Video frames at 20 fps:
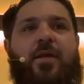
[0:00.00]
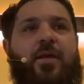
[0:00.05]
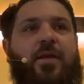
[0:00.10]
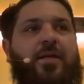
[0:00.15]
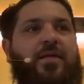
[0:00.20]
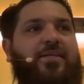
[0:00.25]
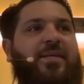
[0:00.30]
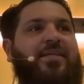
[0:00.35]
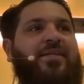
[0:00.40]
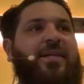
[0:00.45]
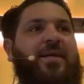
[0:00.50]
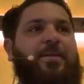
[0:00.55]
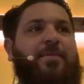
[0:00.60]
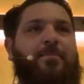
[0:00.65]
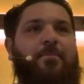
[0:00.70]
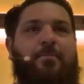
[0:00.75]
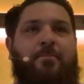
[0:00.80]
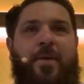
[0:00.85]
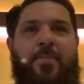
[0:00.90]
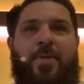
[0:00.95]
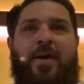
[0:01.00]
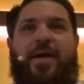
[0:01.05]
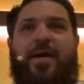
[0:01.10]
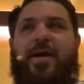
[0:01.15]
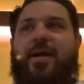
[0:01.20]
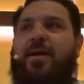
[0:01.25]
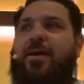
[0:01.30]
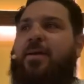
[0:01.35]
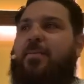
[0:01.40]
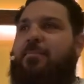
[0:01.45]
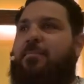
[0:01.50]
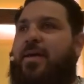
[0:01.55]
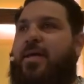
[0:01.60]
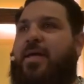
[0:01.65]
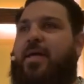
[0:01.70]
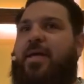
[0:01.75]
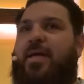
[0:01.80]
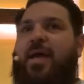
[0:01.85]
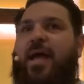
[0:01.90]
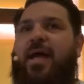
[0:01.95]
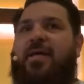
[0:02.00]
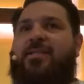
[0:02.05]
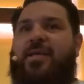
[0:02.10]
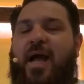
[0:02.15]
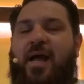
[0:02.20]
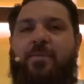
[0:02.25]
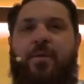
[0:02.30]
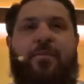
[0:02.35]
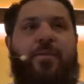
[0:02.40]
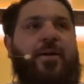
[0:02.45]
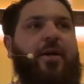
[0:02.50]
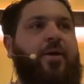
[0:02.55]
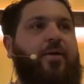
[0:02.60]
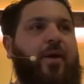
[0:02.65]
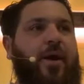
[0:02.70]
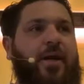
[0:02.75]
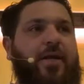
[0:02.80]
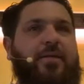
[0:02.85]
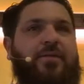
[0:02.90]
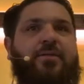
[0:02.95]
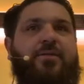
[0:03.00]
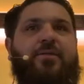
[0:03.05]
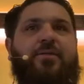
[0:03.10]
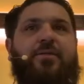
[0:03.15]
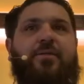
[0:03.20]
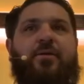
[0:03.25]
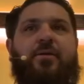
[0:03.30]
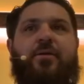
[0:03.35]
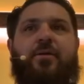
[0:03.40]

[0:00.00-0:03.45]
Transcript: He says, "Mimic me as I mimic Christ."